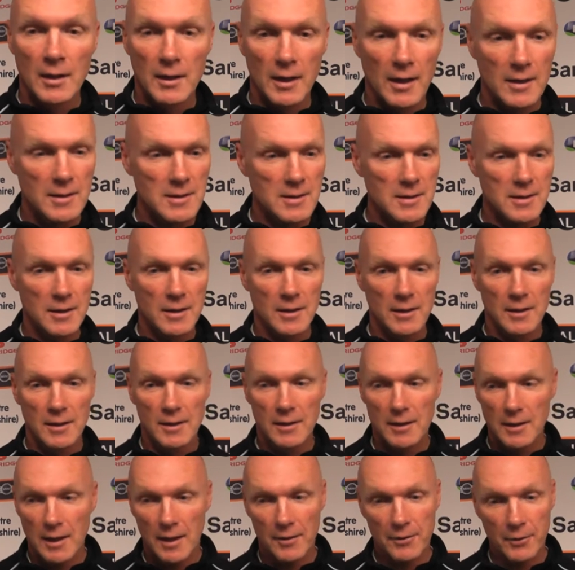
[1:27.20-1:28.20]
Yes,
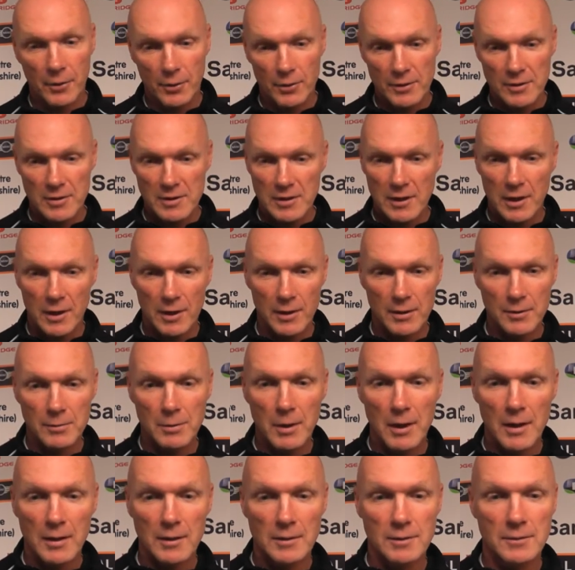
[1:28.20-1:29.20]
I thought they started
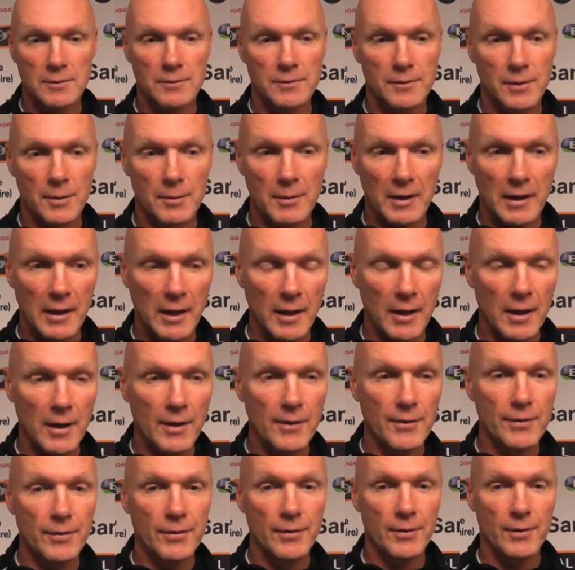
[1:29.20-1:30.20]
well from the
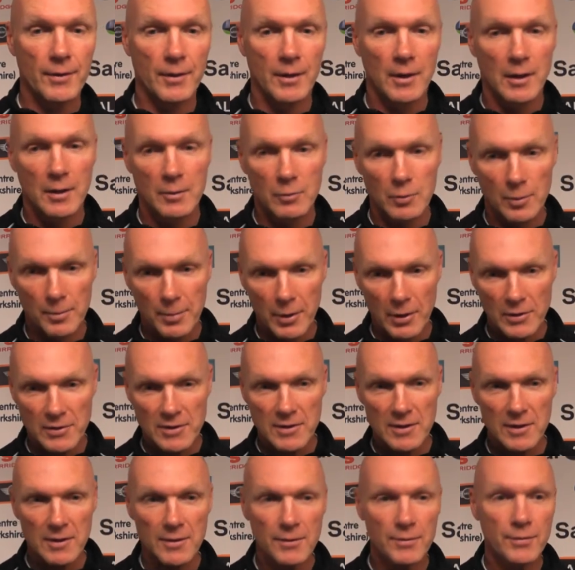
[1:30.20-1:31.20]
kick-off, were
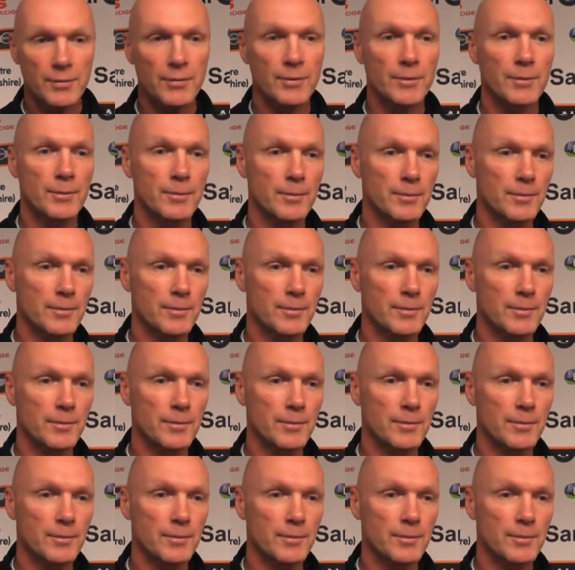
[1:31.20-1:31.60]
positive,